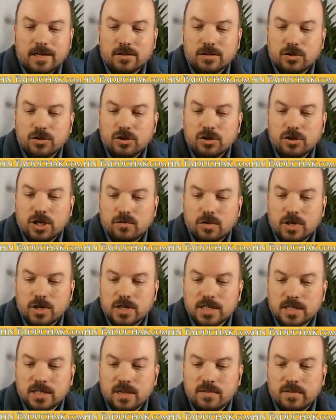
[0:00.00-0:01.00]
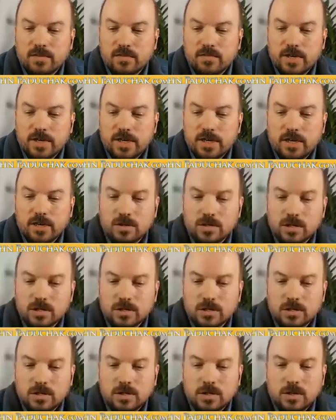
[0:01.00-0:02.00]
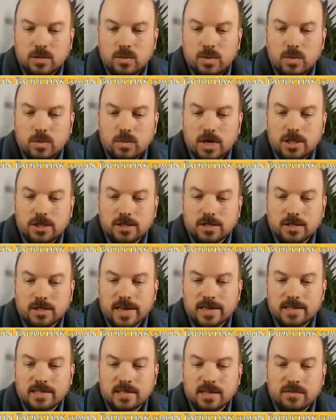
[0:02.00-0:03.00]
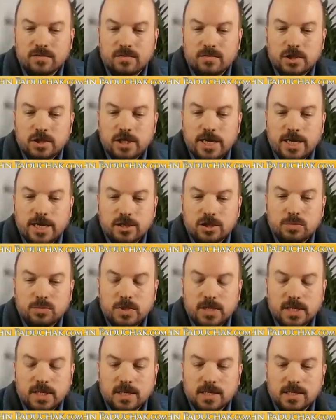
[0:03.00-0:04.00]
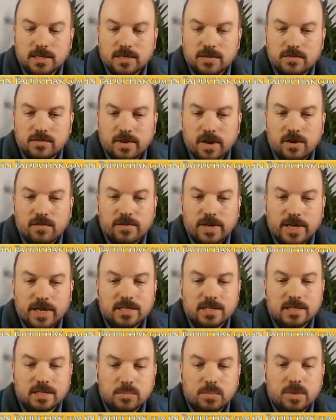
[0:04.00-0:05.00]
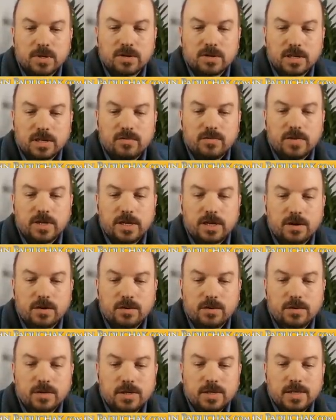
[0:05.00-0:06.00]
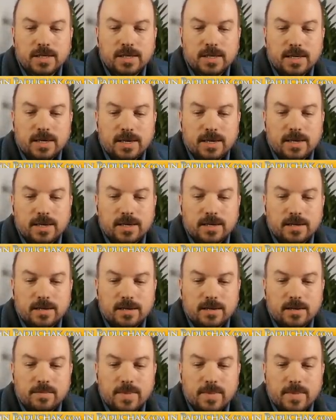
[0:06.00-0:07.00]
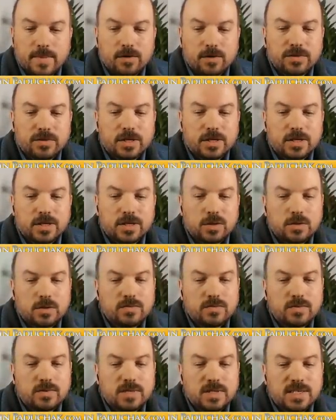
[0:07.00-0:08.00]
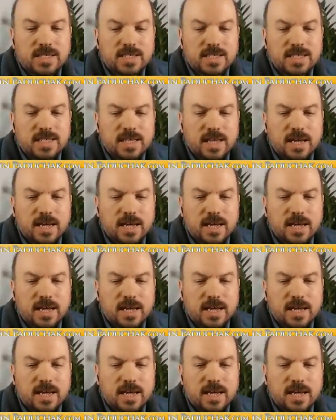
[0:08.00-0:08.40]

looking for us. They loved our videos. We watched a lot of stuff change because of our faces appearing in video, and I don't think you would have seen